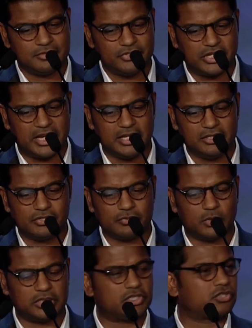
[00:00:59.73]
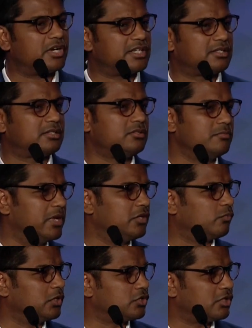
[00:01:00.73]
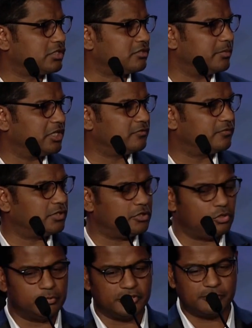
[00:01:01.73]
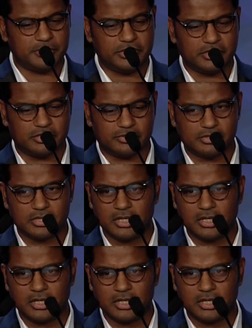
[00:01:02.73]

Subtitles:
changed what trust meant for the human species.